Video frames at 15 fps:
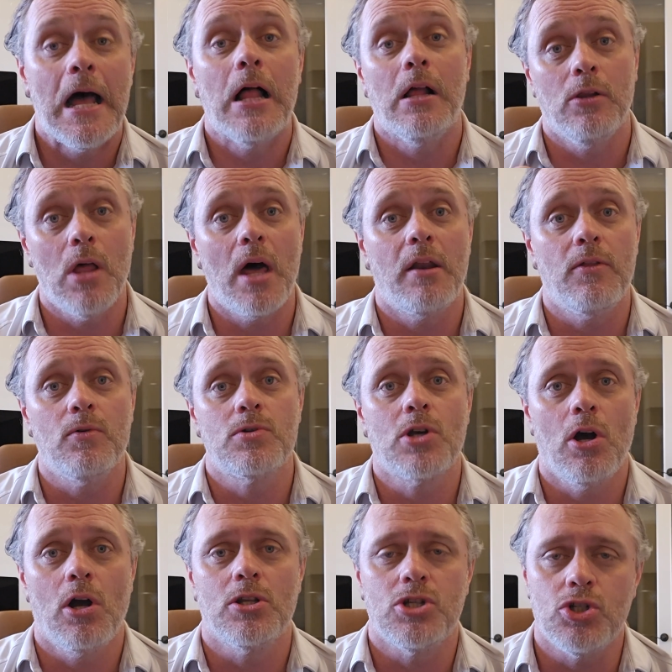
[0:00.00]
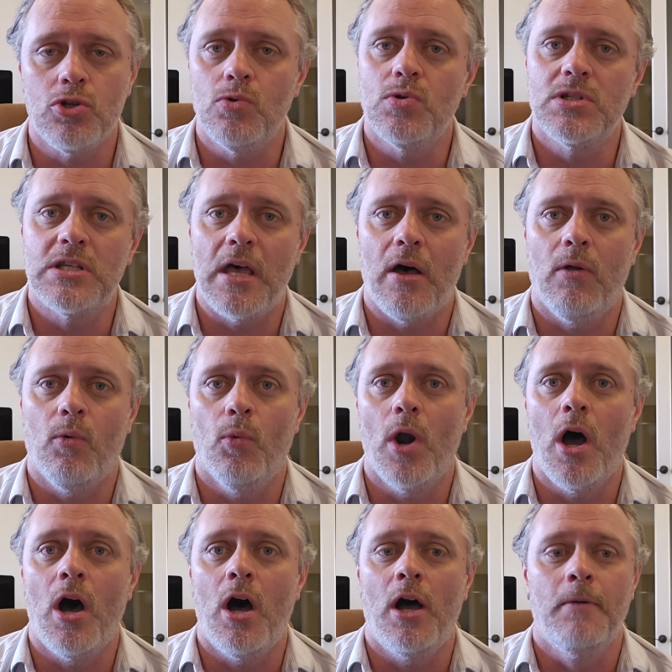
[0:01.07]
A lot of those cards do sell
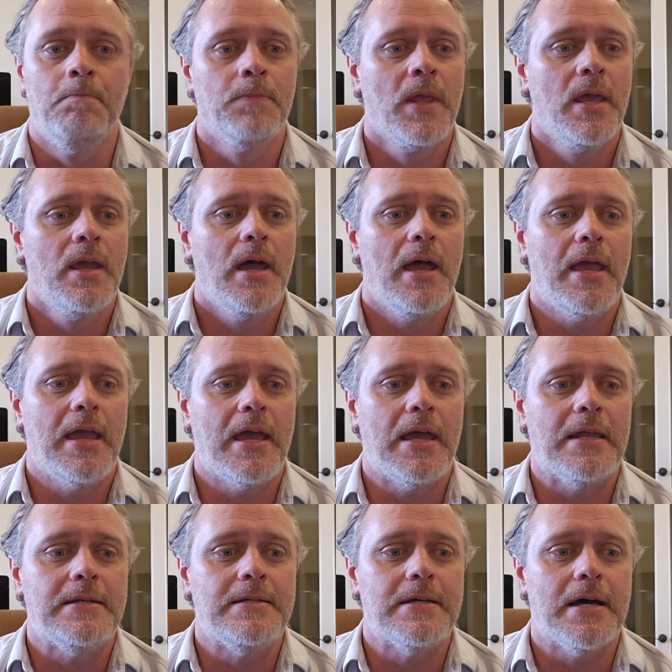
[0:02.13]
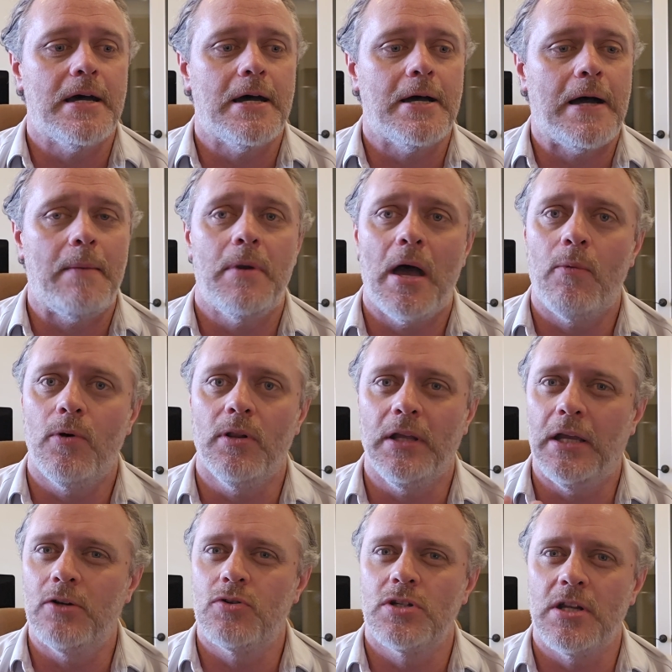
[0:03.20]
raw, and I'm not
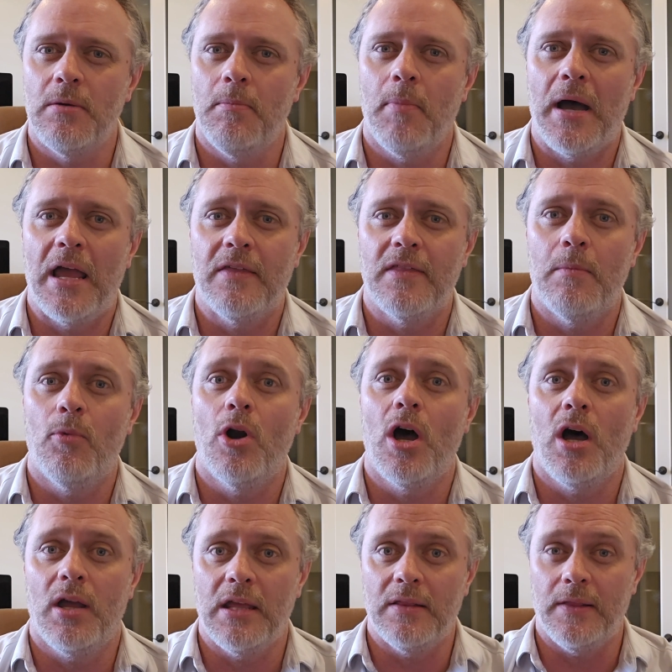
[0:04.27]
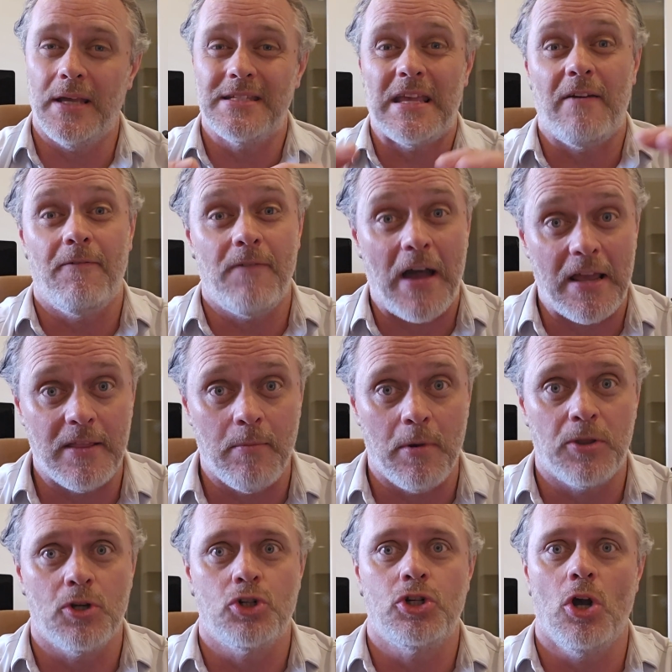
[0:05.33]
really interested in buying them raw unless I find them at
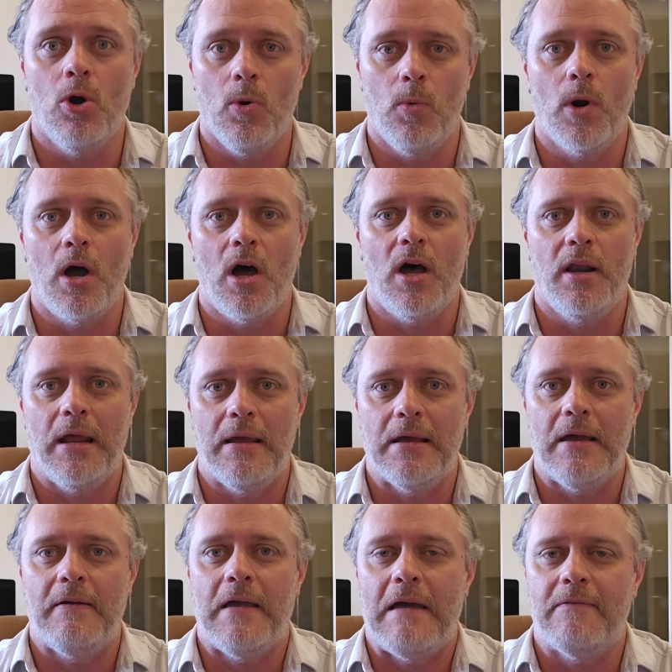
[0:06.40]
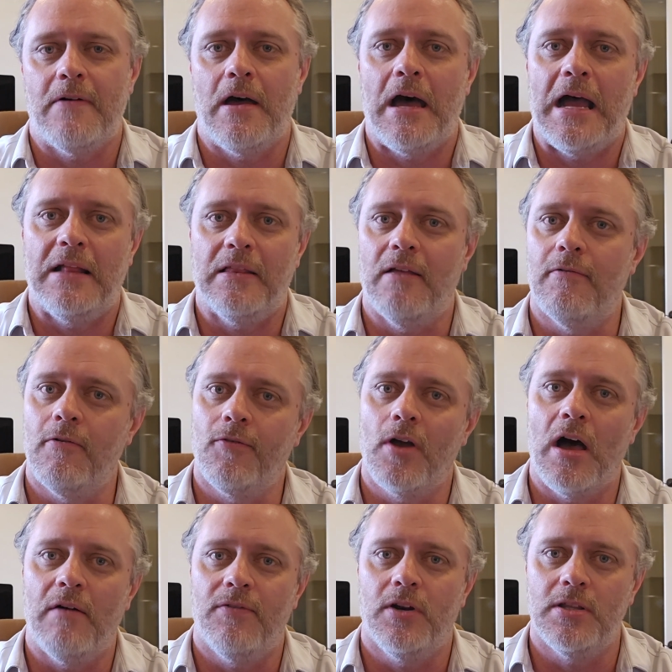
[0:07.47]
the show raw and I have a high level of
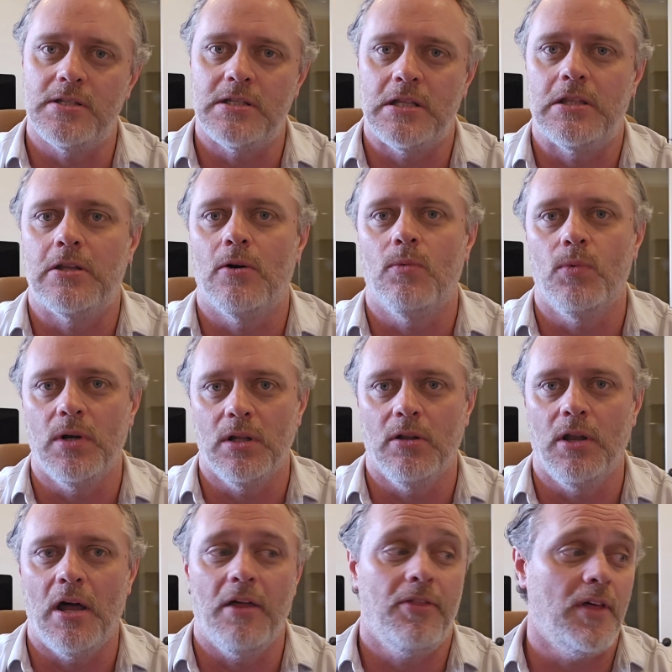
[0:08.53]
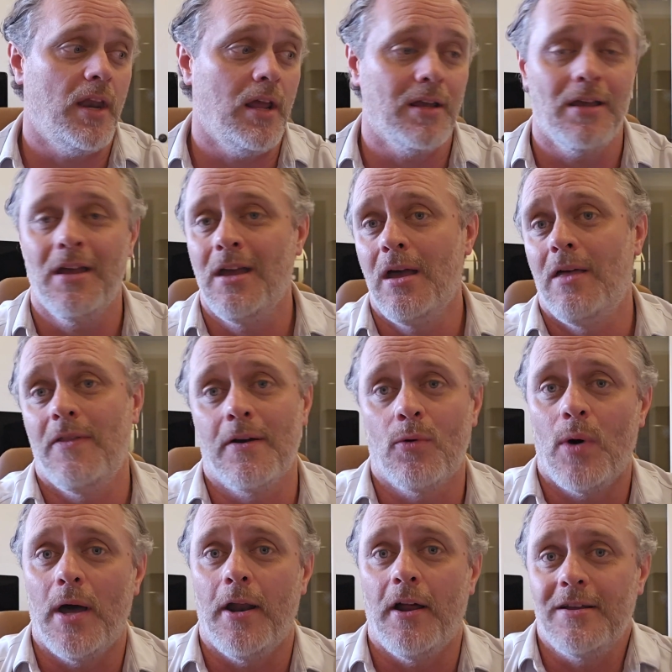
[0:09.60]
confidence that they're real and authentic. And then,
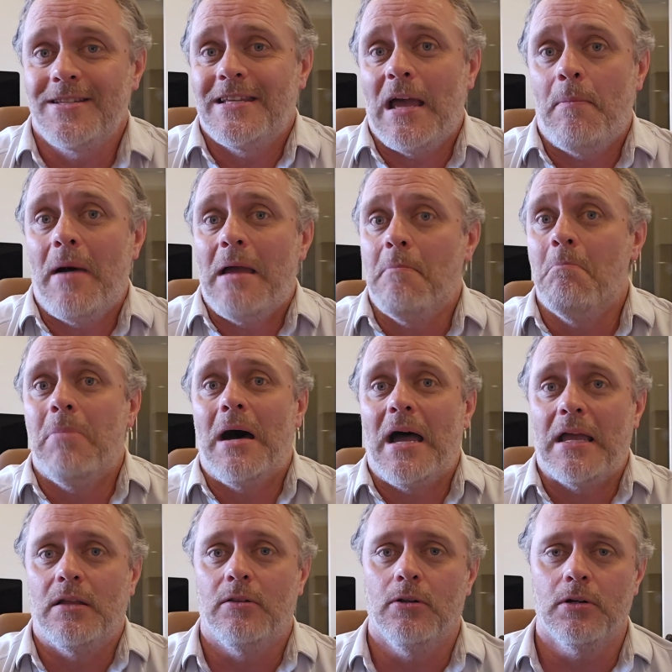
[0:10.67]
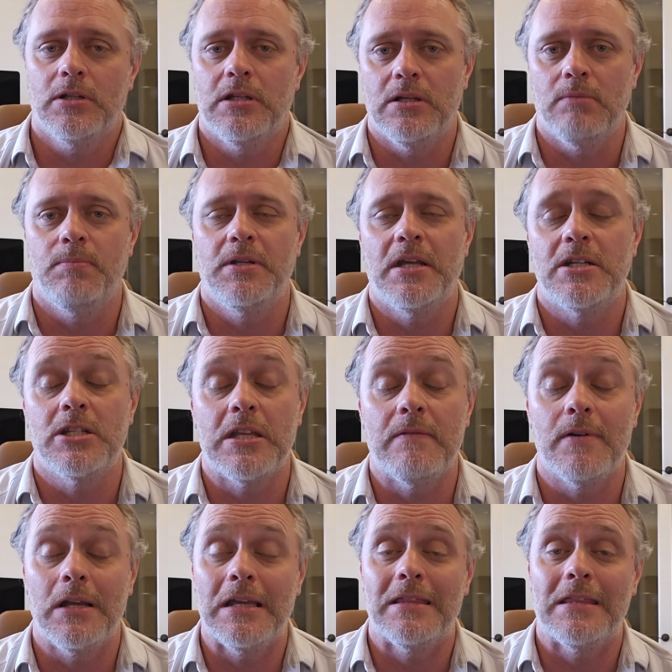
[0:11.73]
quite honestly, I might buy and look to potentially
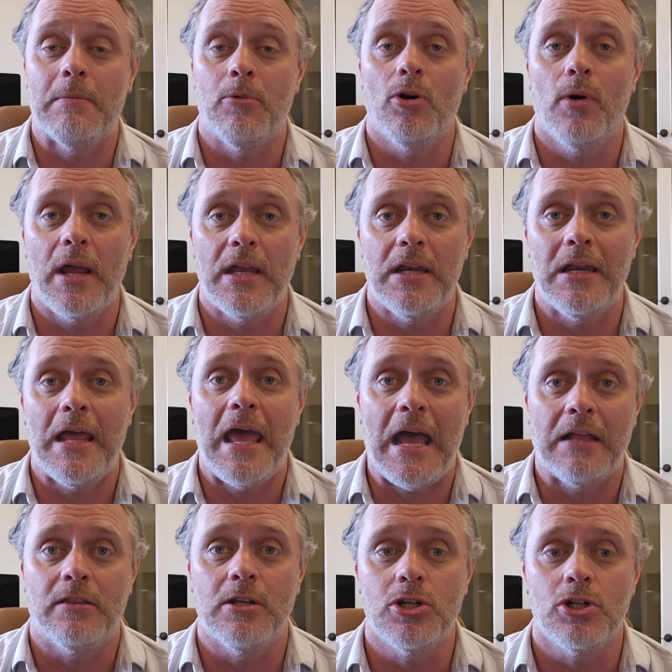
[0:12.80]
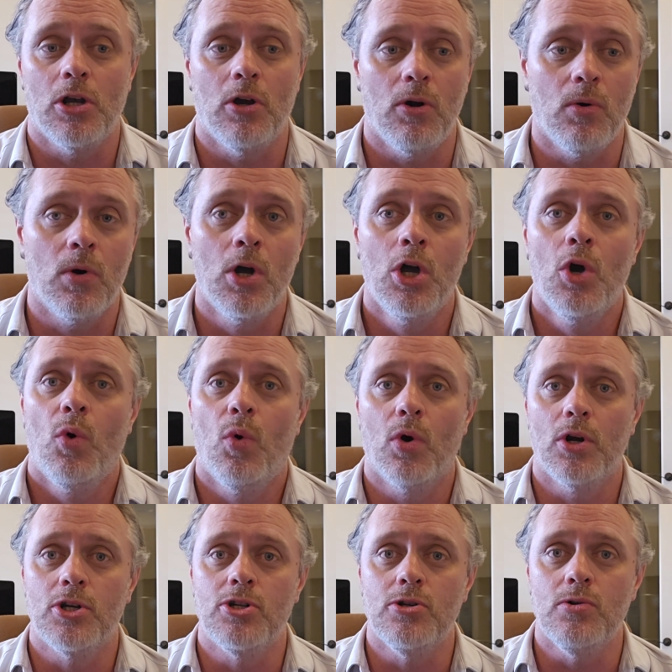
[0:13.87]
even get them graded at the show,
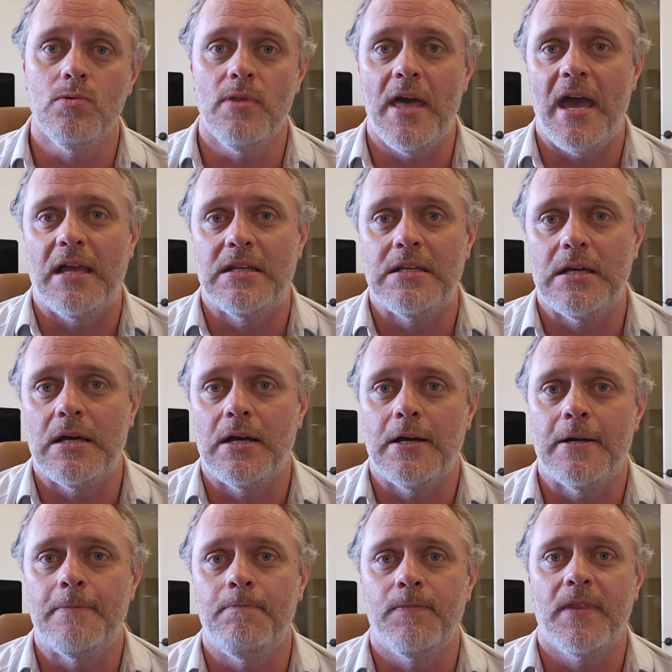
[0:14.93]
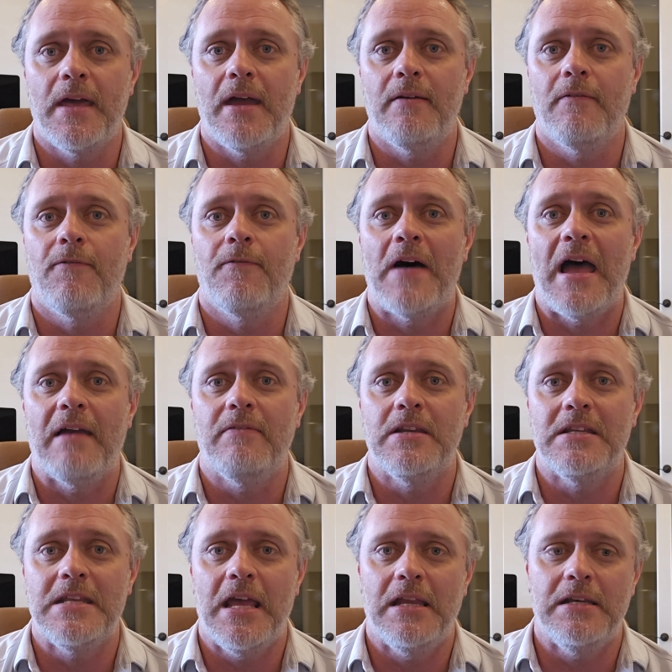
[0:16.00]
or do that 5 to
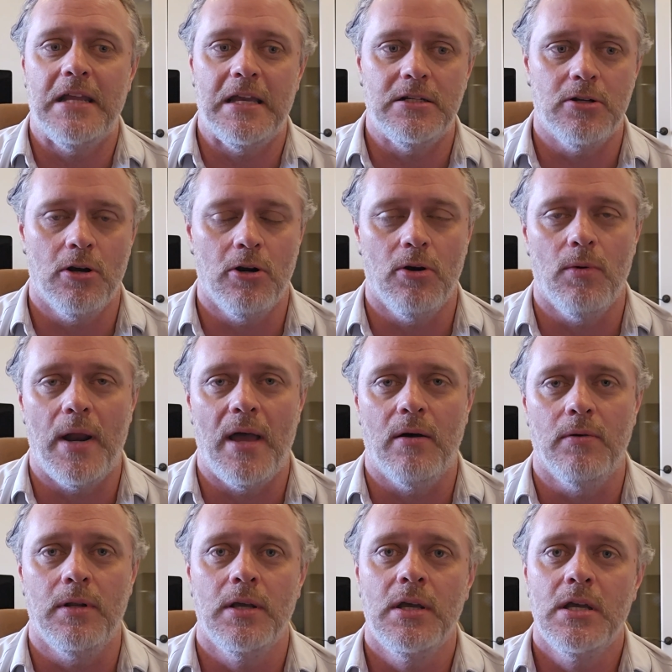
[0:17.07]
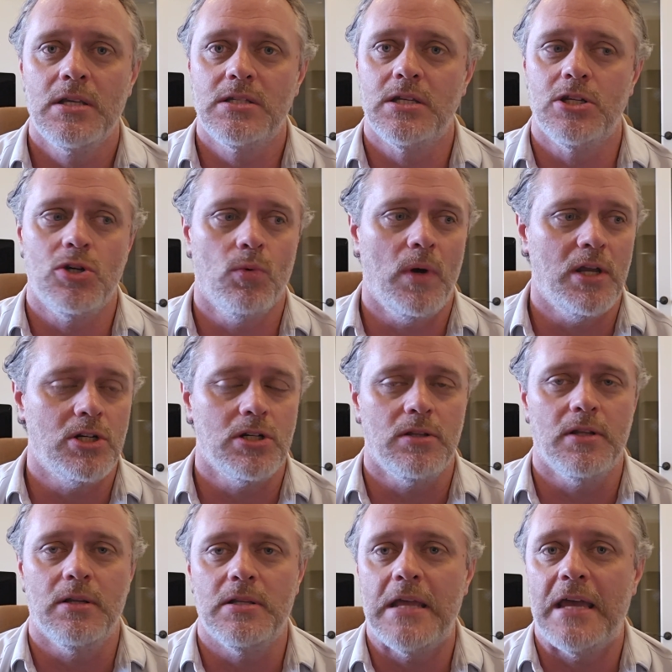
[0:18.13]
10 day turnaround situation
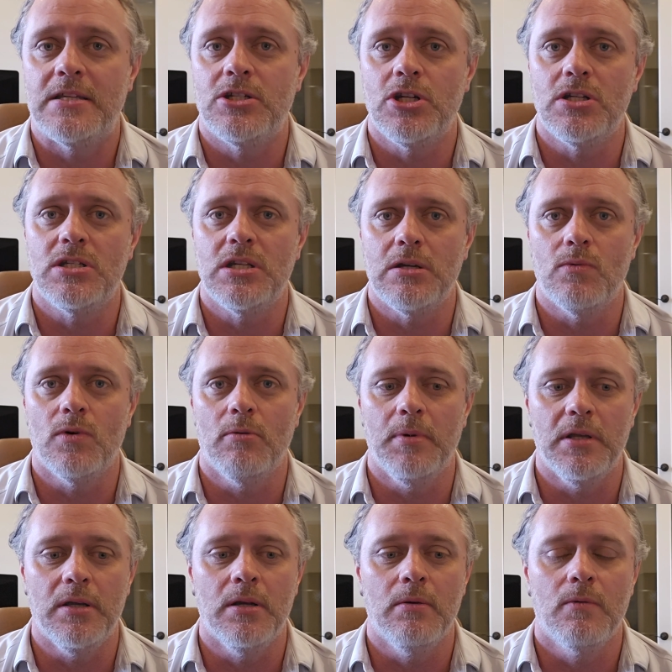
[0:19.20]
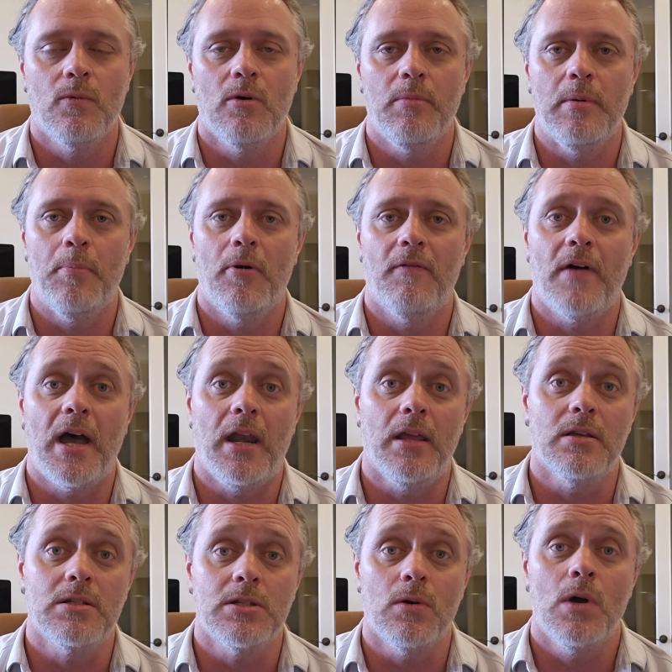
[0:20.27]
that SGC will be
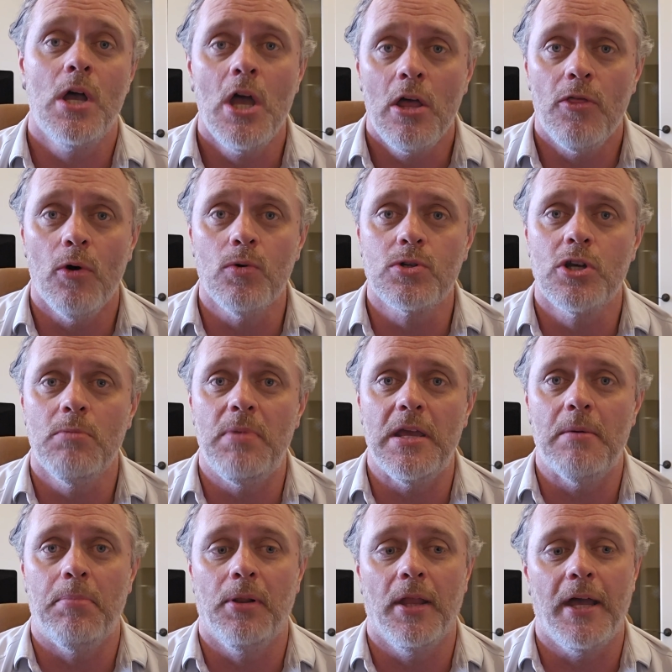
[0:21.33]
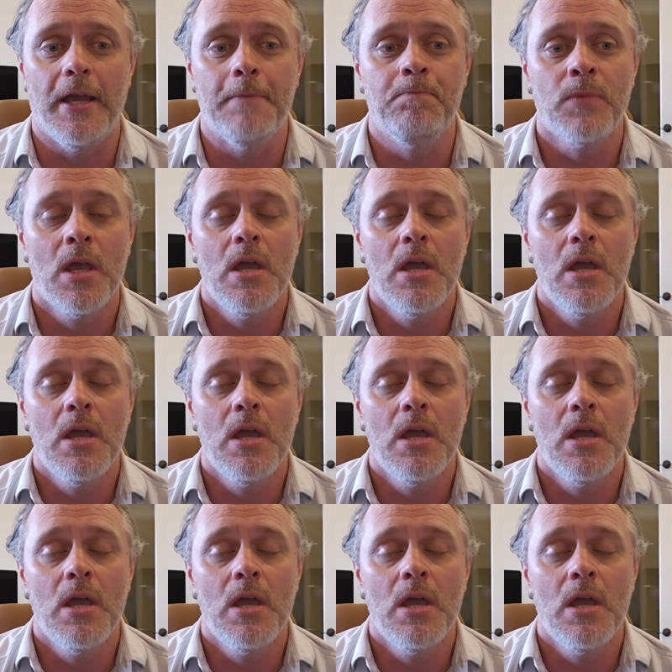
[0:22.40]
providing. So those could be in play.